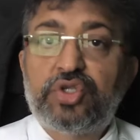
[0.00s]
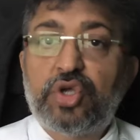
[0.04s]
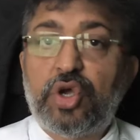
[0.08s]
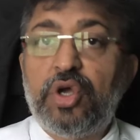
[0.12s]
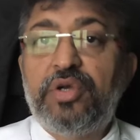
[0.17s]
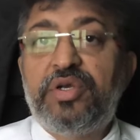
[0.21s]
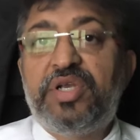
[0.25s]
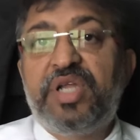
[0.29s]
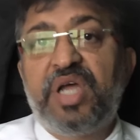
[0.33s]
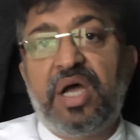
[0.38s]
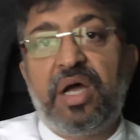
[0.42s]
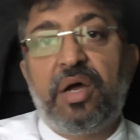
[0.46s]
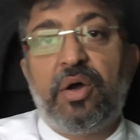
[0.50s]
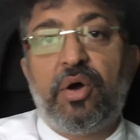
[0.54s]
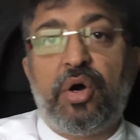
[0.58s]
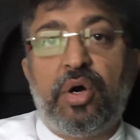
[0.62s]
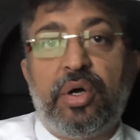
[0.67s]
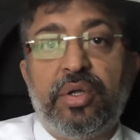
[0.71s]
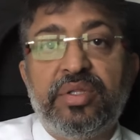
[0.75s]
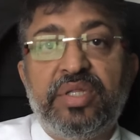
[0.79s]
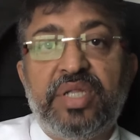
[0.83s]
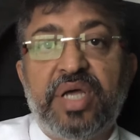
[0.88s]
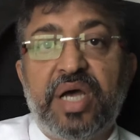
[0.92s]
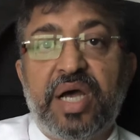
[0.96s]
Toyota,
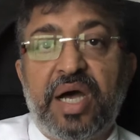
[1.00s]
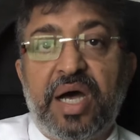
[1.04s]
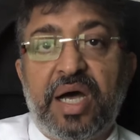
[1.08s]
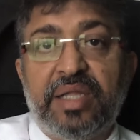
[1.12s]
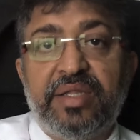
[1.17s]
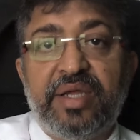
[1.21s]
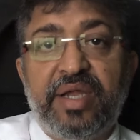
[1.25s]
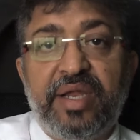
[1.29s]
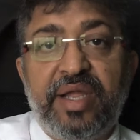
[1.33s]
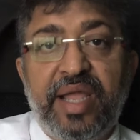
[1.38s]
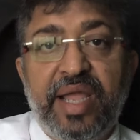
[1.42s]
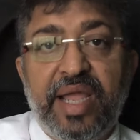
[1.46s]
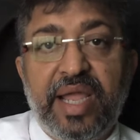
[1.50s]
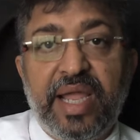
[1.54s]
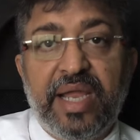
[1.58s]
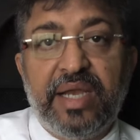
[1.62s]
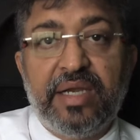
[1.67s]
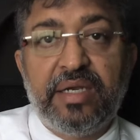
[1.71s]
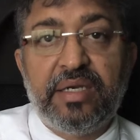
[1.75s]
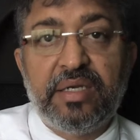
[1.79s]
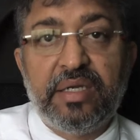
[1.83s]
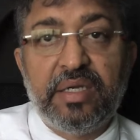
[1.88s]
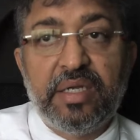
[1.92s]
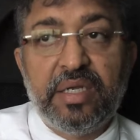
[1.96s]
on the other
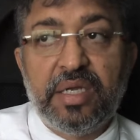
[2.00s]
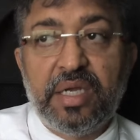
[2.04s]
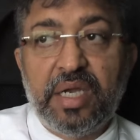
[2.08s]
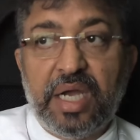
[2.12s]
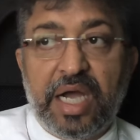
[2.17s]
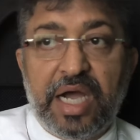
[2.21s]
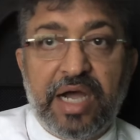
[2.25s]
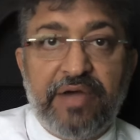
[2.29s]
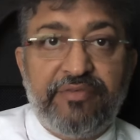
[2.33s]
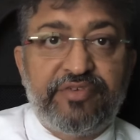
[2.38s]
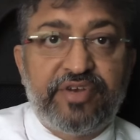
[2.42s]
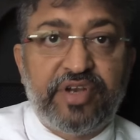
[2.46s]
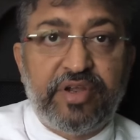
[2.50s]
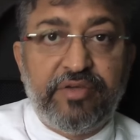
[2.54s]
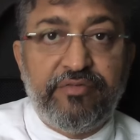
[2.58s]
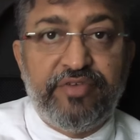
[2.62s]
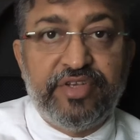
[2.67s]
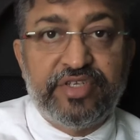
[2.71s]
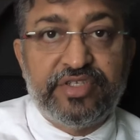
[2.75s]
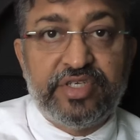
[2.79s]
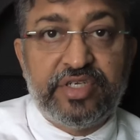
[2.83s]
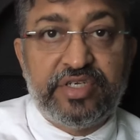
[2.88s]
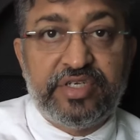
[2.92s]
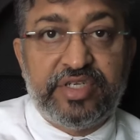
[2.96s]
hand, after
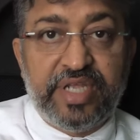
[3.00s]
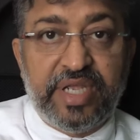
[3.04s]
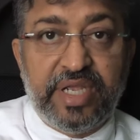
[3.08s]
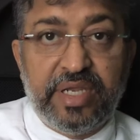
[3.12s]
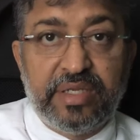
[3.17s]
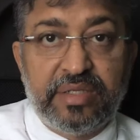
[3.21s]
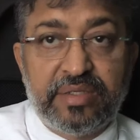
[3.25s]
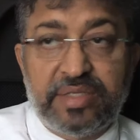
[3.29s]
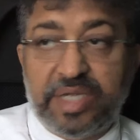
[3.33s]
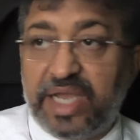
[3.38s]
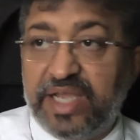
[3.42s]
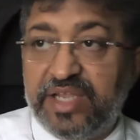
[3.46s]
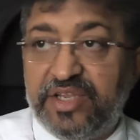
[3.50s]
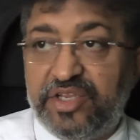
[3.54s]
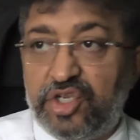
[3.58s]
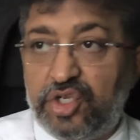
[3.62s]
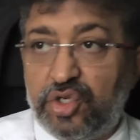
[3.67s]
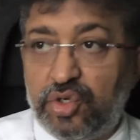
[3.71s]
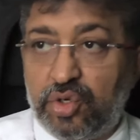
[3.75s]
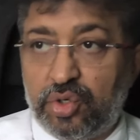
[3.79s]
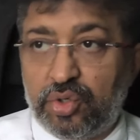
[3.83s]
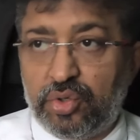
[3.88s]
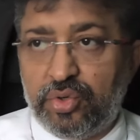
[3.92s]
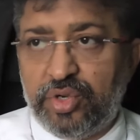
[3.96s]
visiting
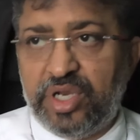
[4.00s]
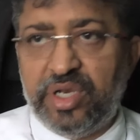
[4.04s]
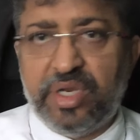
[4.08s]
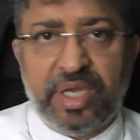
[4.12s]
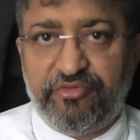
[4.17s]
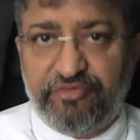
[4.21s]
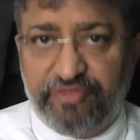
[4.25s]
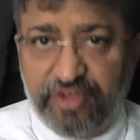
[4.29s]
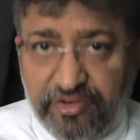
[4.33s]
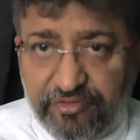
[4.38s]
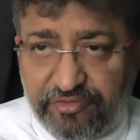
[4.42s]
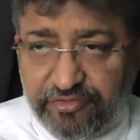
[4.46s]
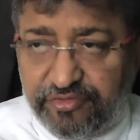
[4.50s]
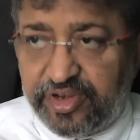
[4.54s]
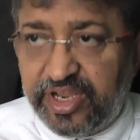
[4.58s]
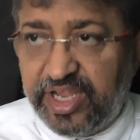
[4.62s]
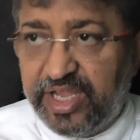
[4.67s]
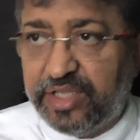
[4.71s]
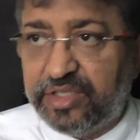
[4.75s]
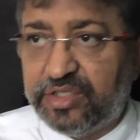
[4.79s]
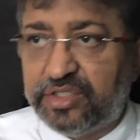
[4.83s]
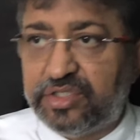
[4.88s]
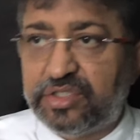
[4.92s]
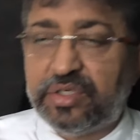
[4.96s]
Taichi Ono around
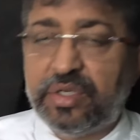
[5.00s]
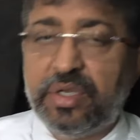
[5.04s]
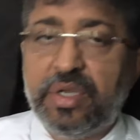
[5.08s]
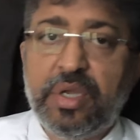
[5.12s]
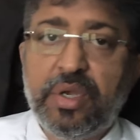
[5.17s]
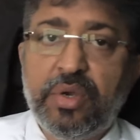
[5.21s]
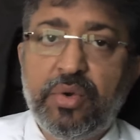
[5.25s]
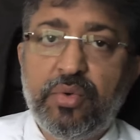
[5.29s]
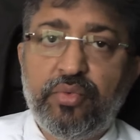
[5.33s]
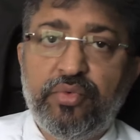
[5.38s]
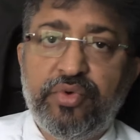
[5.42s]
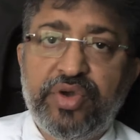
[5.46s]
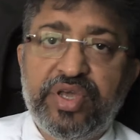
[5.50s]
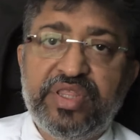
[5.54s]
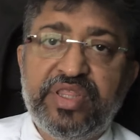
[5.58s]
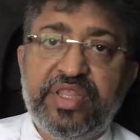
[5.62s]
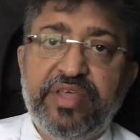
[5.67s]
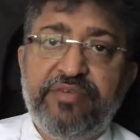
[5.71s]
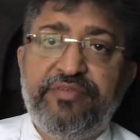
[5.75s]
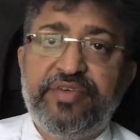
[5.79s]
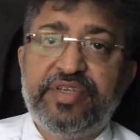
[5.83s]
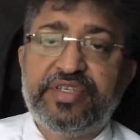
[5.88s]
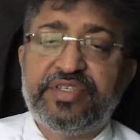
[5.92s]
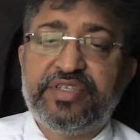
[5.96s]
50s,
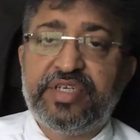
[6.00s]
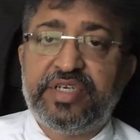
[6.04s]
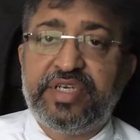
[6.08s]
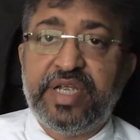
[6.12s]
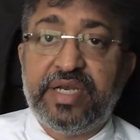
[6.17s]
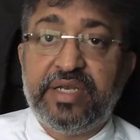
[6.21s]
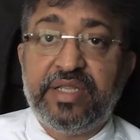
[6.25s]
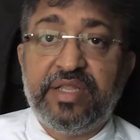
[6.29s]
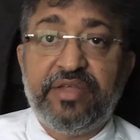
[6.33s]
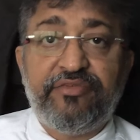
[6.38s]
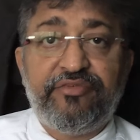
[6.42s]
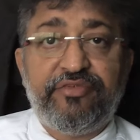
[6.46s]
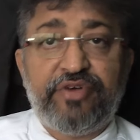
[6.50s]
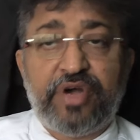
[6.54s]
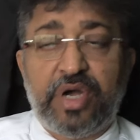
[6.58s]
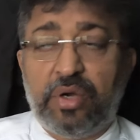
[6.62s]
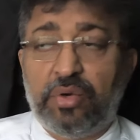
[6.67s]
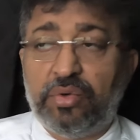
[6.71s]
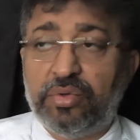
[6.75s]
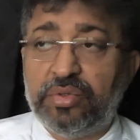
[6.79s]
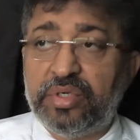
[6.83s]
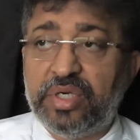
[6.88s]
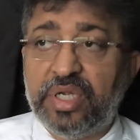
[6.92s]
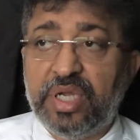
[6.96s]
when they visited, they
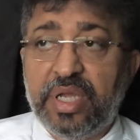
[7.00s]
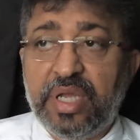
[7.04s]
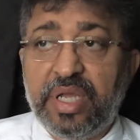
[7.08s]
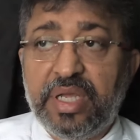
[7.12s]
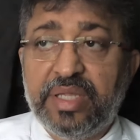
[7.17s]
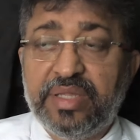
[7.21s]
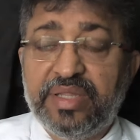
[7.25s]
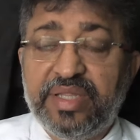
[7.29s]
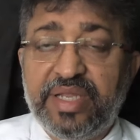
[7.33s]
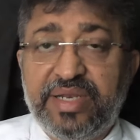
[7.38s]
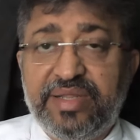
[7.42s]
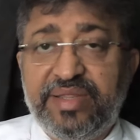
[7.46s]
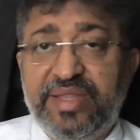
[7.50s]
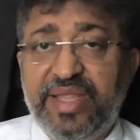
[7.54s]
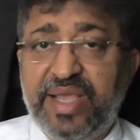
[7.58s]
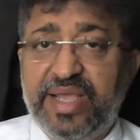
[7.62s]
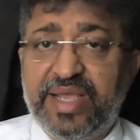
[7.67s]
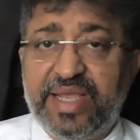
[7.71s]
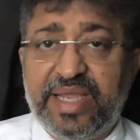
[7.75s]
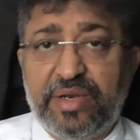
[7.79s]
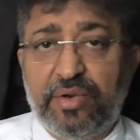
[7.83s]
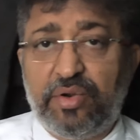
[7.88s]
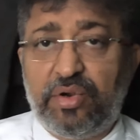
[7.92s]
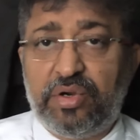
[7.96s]
found that
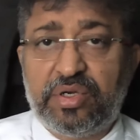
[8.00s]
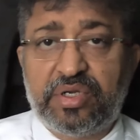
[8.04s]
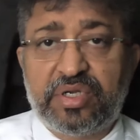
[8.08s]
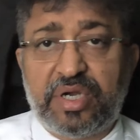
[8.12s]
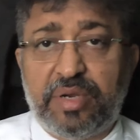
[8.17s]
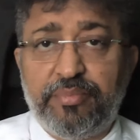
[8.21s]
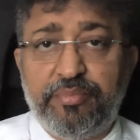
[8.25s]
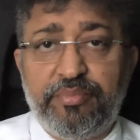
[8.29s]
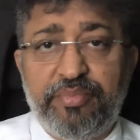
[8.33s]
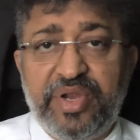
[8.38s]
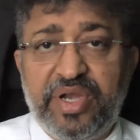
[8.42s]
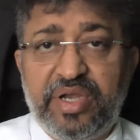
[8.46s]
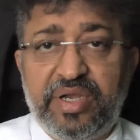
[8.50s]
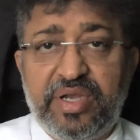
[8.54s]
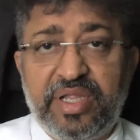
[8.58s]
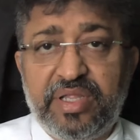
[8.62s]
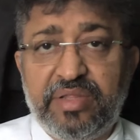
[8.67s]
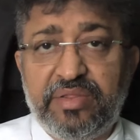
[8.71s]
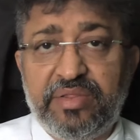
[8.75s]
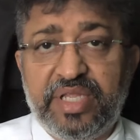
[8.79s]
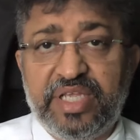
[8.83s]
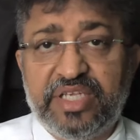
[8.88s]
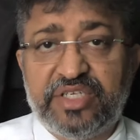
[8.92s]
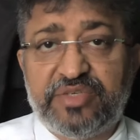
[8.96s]
they cannot compete
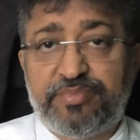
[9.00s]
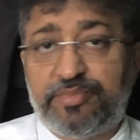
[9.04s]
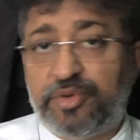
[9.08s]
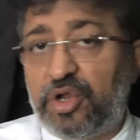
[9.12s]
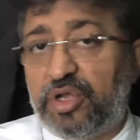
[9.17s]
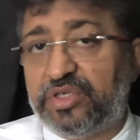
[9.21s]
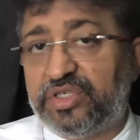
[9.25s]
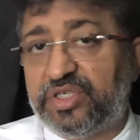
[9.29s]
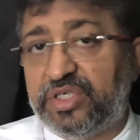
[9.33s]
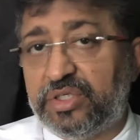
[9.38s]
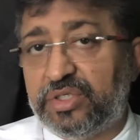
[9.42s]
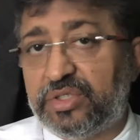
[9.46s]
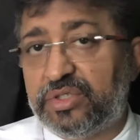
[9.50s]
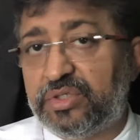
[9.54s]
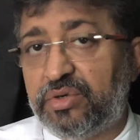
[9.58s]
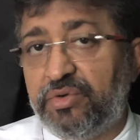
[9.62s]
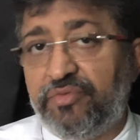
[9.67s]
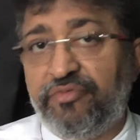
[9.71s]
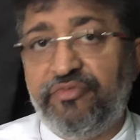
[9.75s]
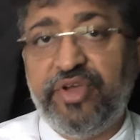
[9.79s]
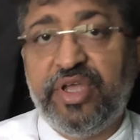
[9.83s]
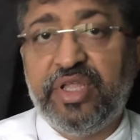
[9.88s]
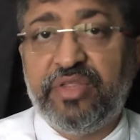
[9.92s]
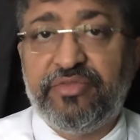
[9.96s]
in this
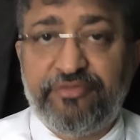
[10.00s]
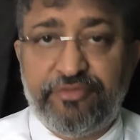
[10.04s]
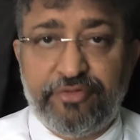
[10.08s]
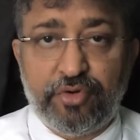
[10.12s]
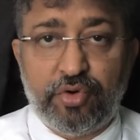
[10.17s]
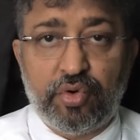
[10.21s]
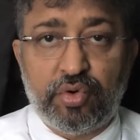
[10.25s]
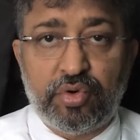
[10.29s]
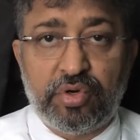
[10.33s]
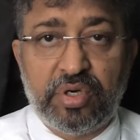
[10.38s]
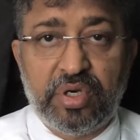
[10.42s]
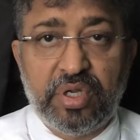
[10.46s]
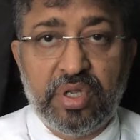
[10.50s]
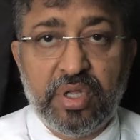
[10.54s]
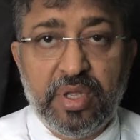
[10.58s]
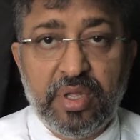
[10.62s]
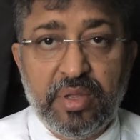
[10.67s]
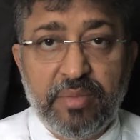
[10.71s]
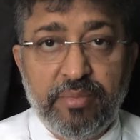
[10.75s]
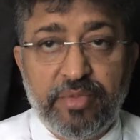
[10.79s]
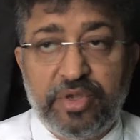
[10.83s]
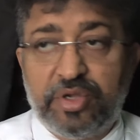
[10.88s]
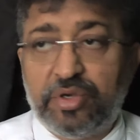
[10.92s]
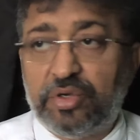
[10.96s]
process with Ford
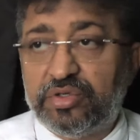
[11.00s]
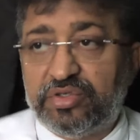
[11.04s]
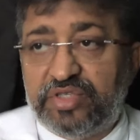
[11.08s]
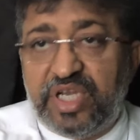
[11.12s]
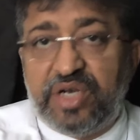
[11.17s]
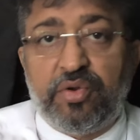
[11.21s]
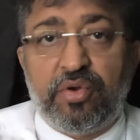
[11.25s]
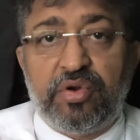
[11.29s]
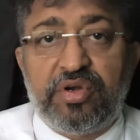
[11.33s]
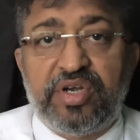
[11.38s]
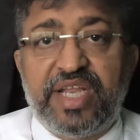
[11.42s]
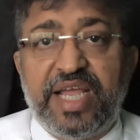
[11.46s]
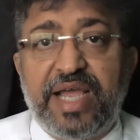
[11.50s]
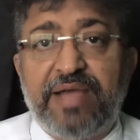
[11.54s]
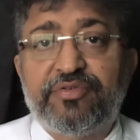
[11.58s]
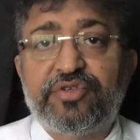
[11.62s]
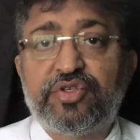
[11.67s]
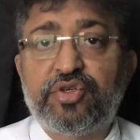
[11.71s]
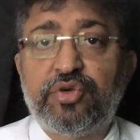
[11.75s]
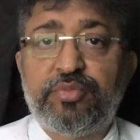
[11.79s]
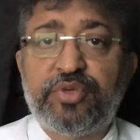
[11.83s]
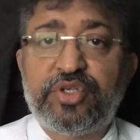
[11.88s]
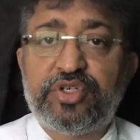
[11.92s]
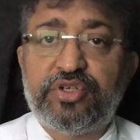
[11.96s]
because they don't
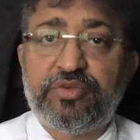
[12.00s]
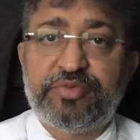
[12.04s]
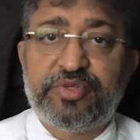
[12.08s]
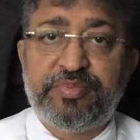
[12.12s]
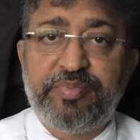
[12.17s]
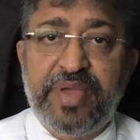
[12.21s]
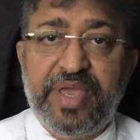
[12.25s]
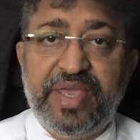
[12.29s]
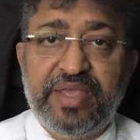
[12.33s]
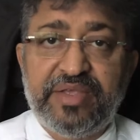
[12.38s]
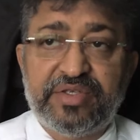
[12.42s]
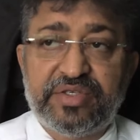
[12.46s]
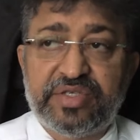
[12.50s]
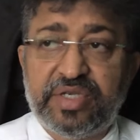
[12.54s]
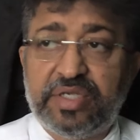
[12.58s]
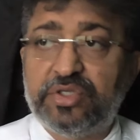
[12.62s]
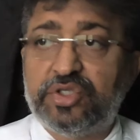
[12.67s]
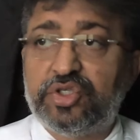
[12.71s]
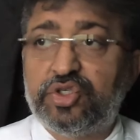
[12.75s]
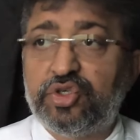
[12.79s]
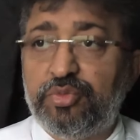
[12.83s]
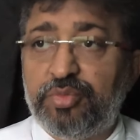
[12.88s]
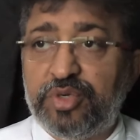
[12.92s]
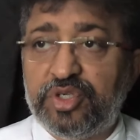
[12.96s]
have so much of space
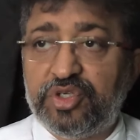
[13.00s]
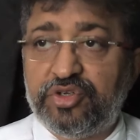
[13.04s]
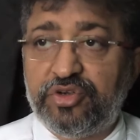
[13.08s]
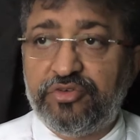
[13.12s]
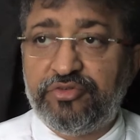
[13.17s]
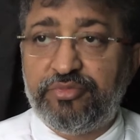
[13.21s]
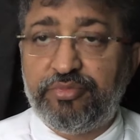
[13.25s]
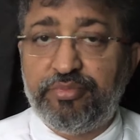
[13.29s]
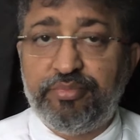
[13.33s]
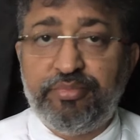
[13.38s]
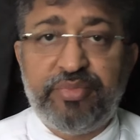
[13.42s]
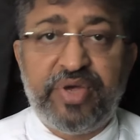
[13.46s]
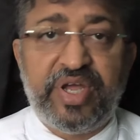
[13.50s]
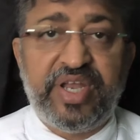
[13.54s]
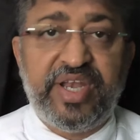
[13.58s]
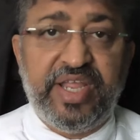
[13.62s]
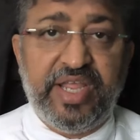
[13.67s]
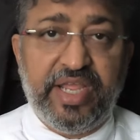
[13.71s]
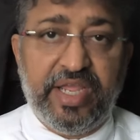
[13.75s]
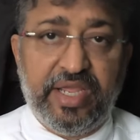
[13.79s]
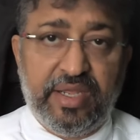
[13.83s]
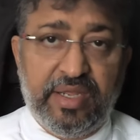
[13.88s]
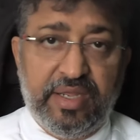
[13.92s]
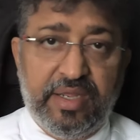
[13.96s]
and so much of
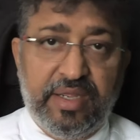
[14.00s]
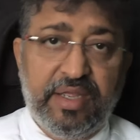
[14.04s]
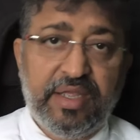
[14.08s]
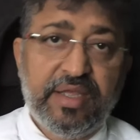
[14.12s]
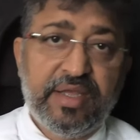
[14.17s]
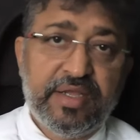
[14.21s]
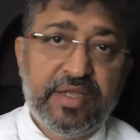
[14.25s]
money